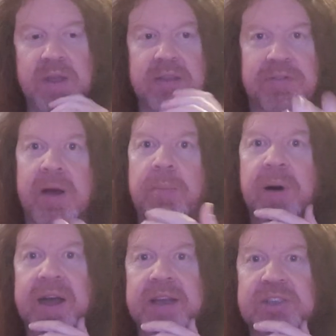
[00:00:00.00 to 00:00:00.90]
The
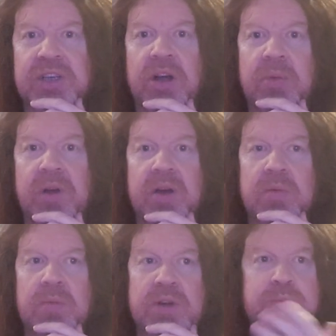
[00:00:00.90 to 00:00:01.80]
vampire genre
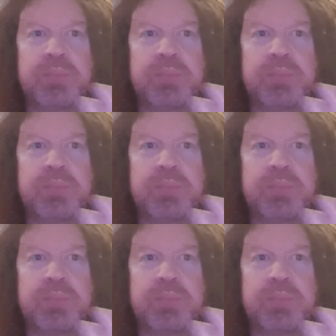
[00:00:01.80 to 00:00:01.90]
was